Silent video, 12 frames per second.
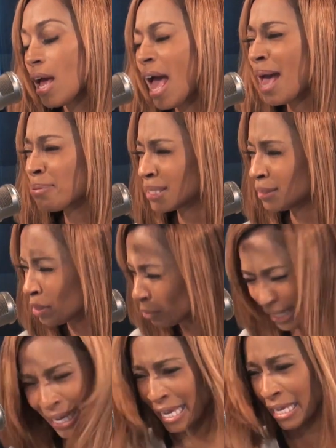
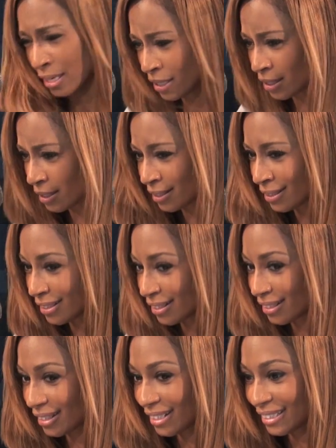Absolutely.
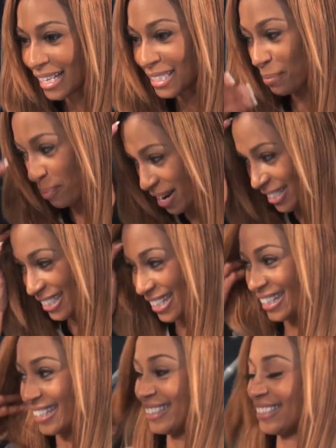That's the
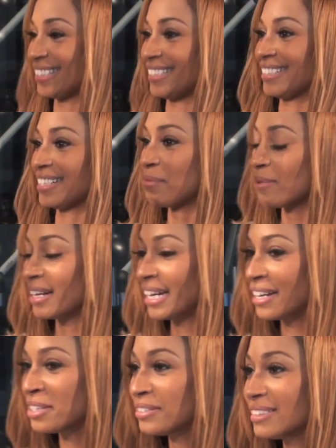president. Come on
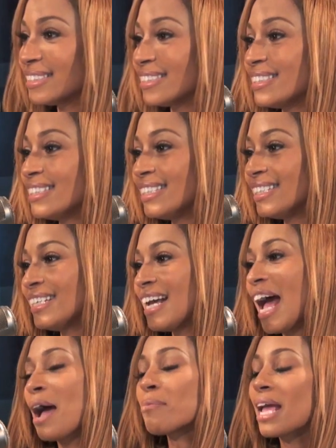now.
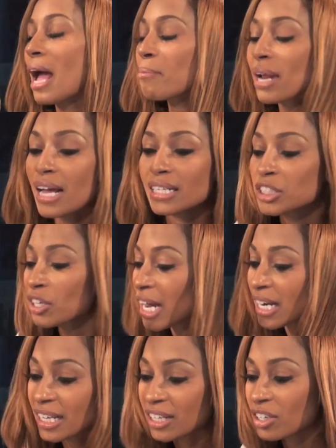I mean, I'm not
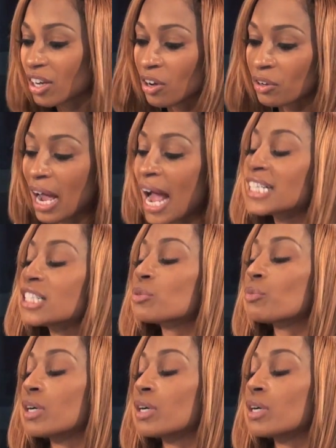trying to, you know, I just